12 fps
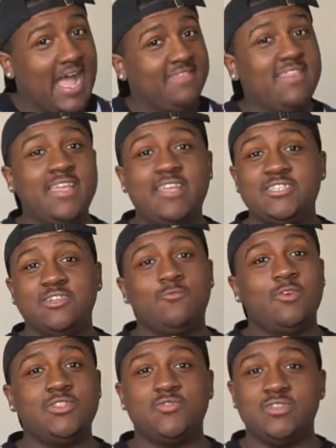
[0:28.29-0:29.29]
I think he should have
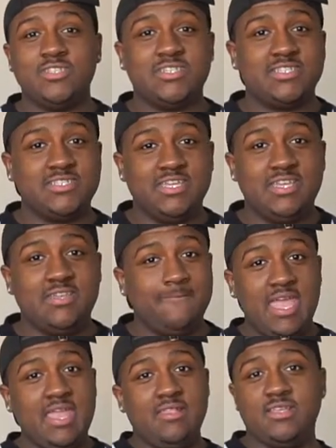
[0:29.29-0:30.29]
won 2016
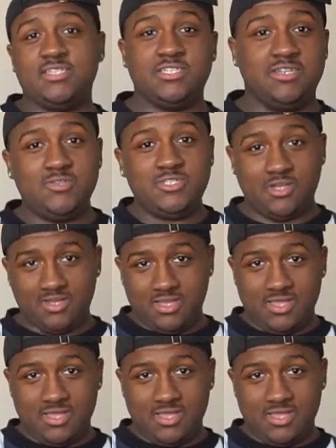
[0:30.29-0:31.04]
and this year. What y'all